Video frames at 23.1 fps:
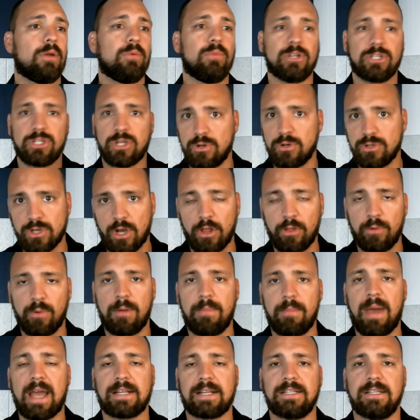which goes all the way
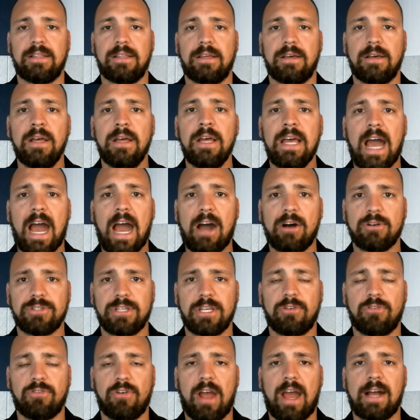back to the
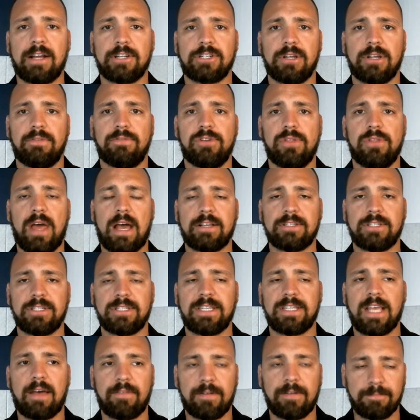housing crash of
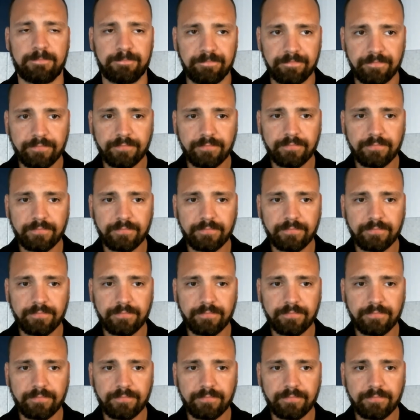2007.